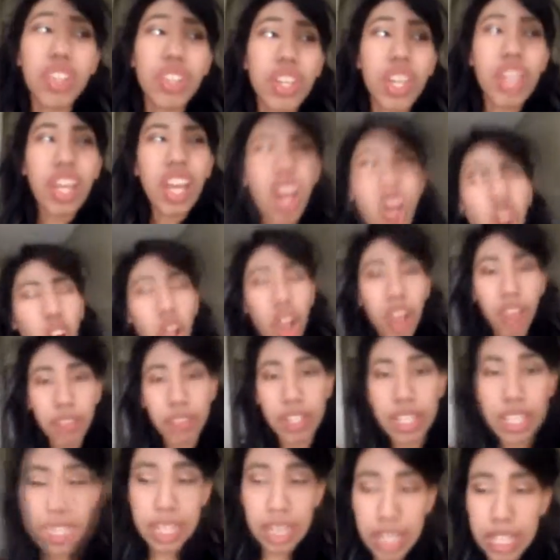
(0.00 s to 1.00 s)
to get all of
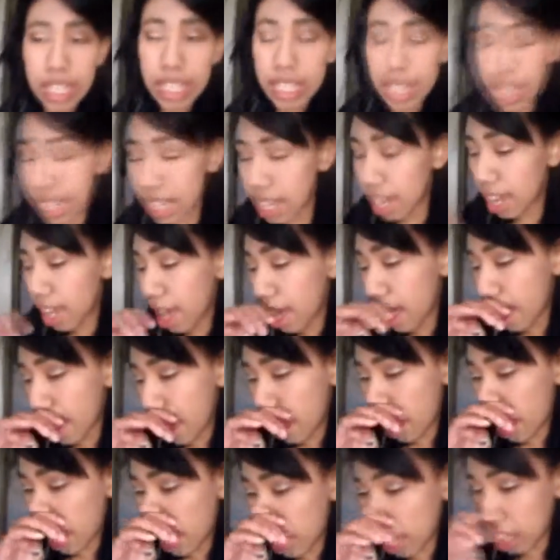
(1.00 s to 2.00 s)
it done.
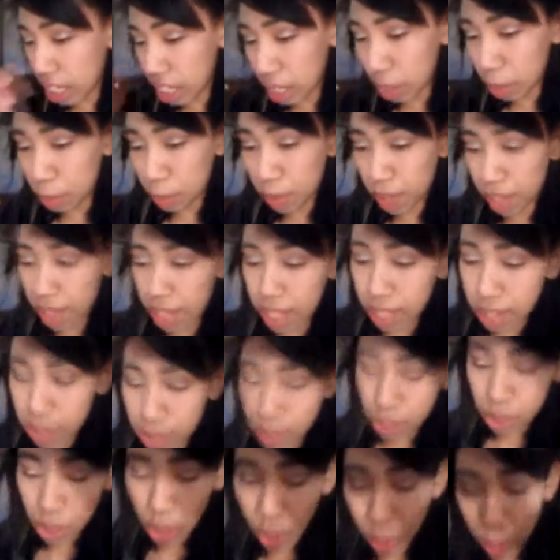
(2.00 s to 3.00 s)
Um, and
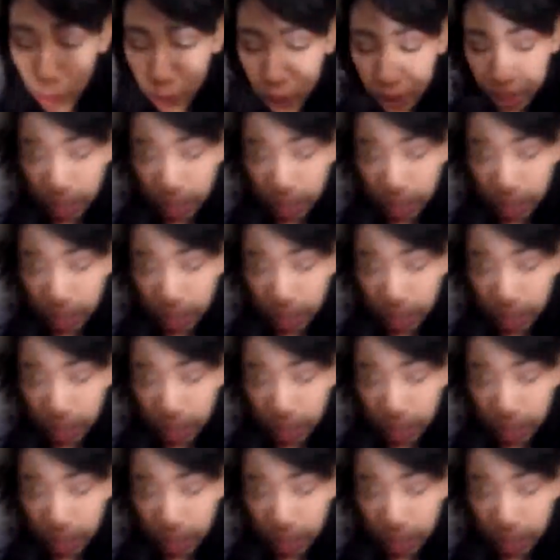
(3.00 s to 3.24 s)
so